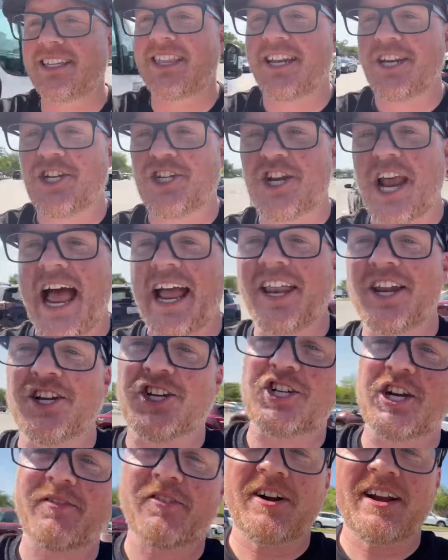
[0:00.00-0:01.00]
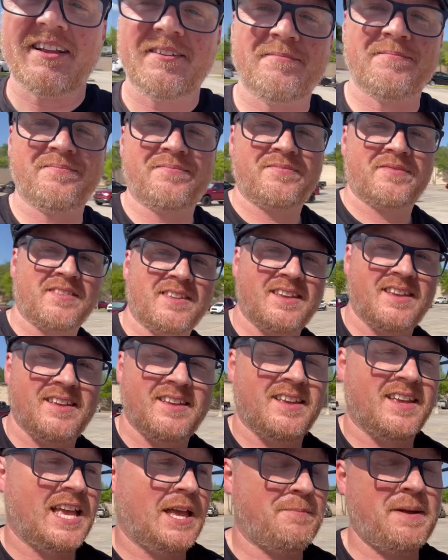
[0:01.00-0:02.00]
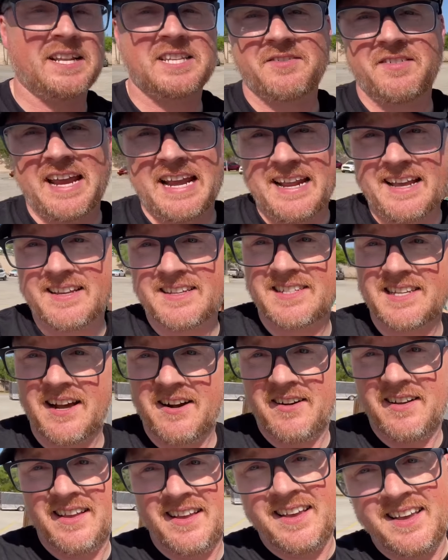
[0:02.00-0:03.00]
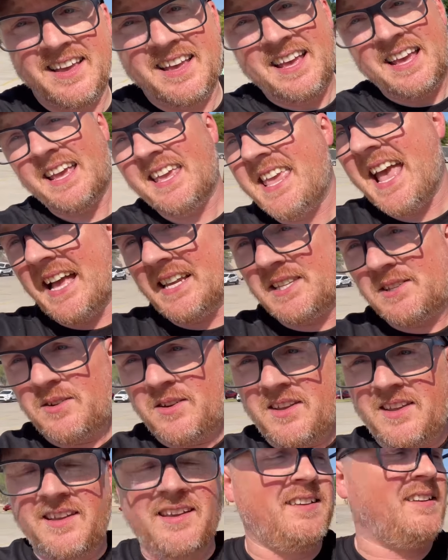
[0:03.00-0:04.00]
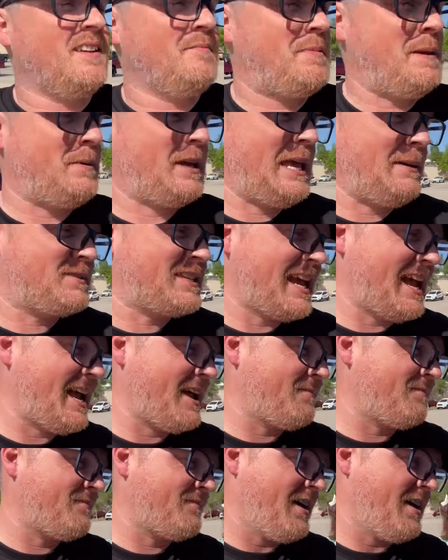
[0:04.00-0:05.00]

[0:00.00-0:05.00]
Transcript: than a jacket and shivering. Me too. In Pennsylvania, so yes, people keep saying,